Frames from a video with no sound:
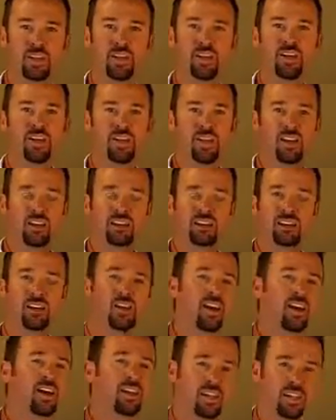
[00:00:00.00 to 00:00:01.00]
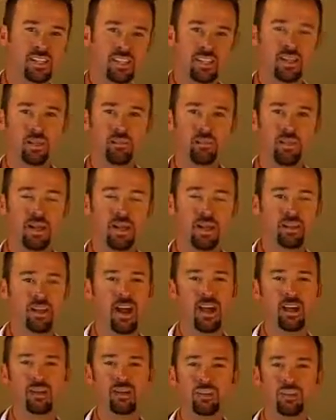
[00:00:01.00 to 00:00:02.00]
and it's a lot less than you're paying
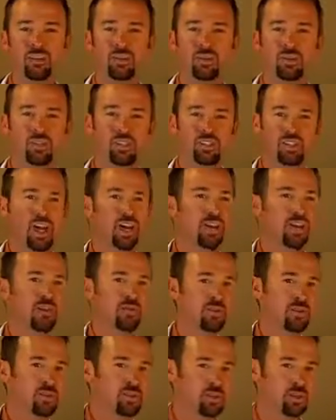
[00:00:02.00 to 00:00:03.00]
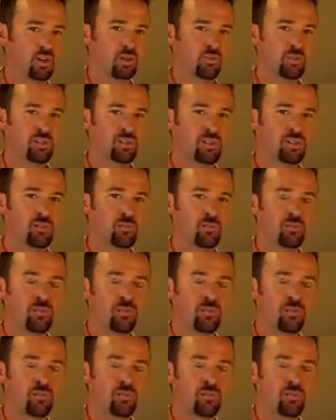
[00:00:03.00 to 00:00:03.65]
now, so you sign up for service.